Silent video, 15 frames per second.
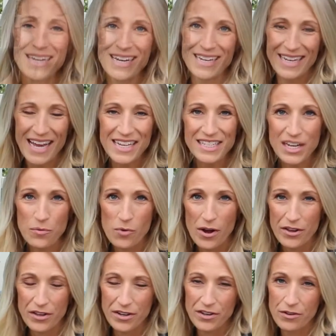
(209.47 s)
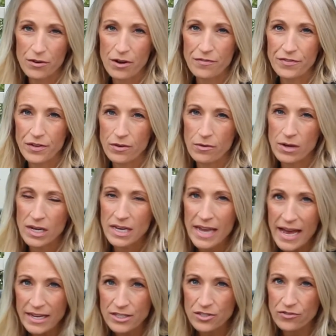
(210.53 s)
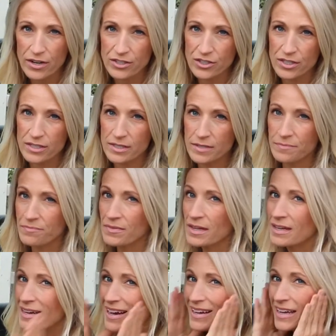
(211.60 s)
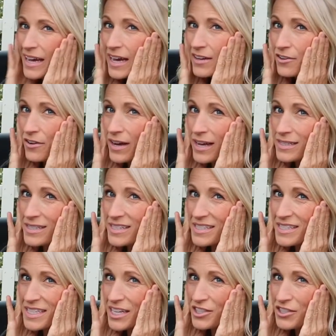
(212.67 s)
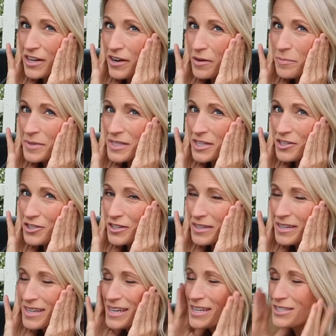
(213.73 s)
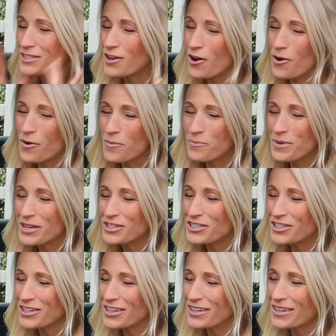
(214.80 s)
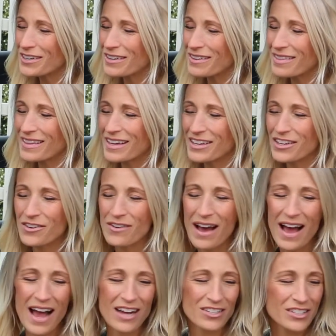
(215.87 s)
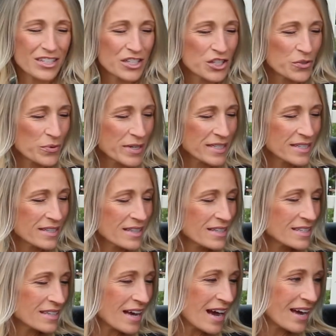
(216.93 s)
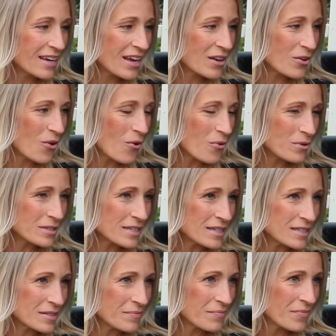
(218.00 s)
Next, I want you to do a few neck stretches. Again, your head's in a stationary position. So be sure that you actually twist to the side and hold it.